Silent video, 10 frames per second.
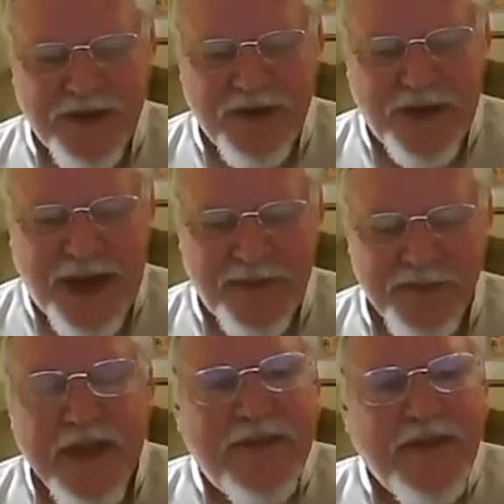into that.
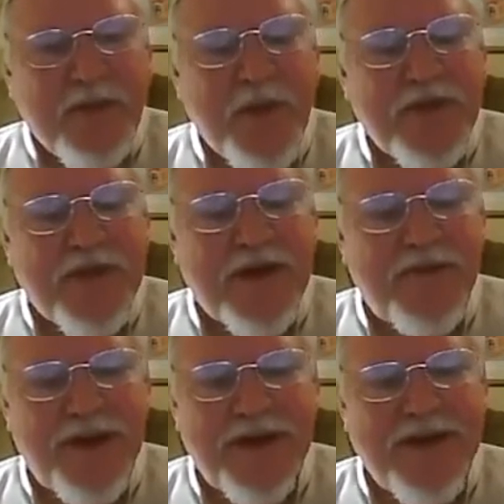And this book that I've
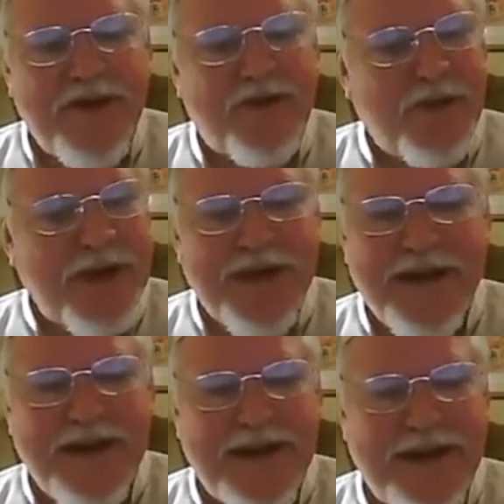written is
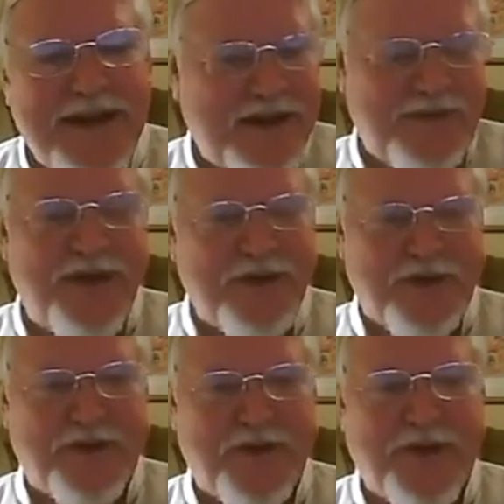really an adventure
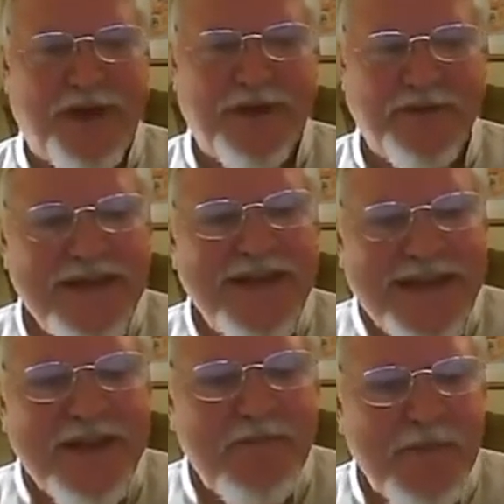story. It's a
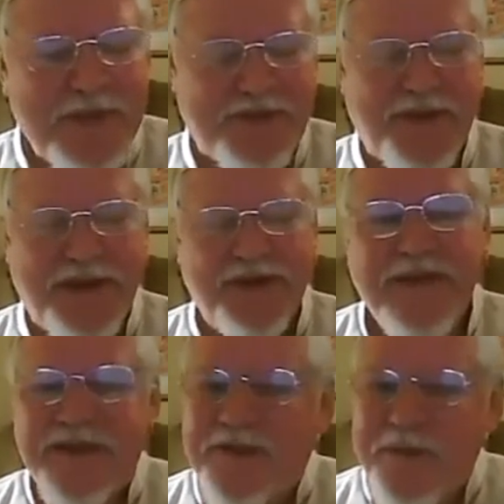deep mystery.
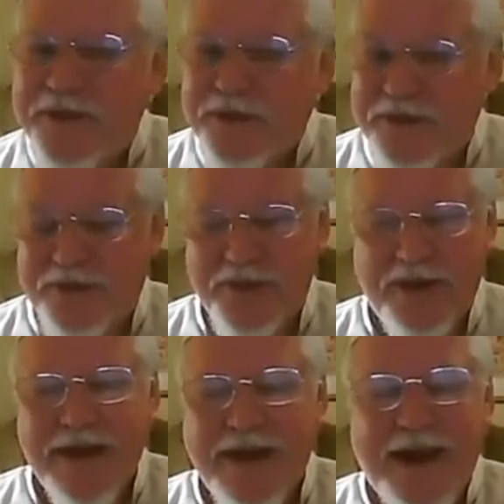It's a mystery story.
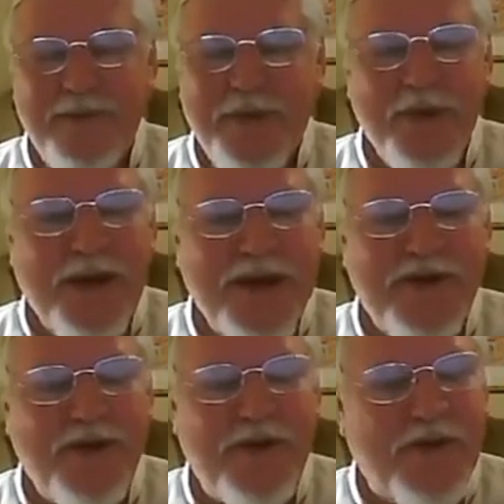And I'm looking
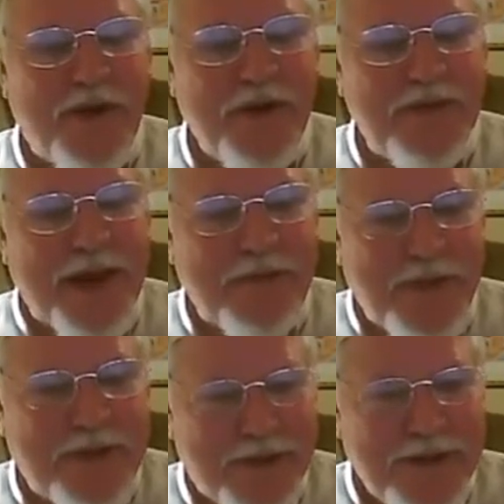to solve that
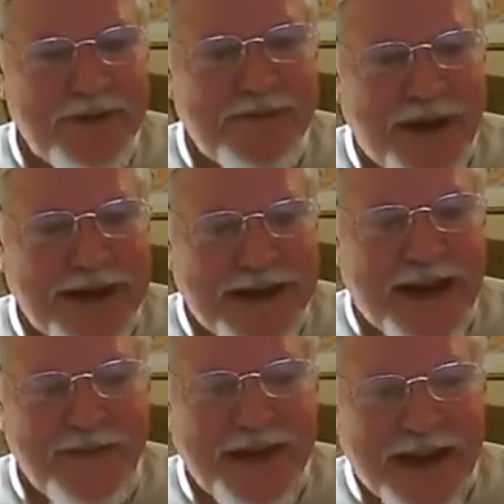mystery, to find
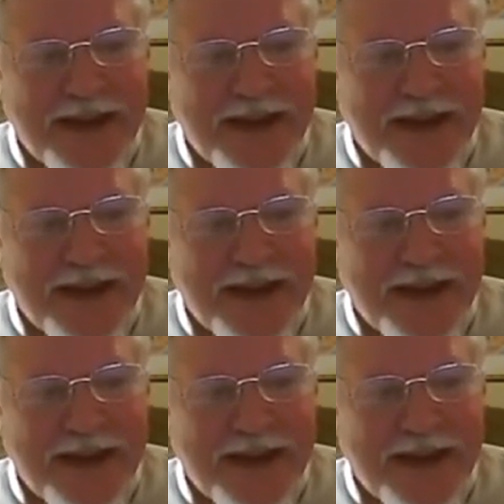out the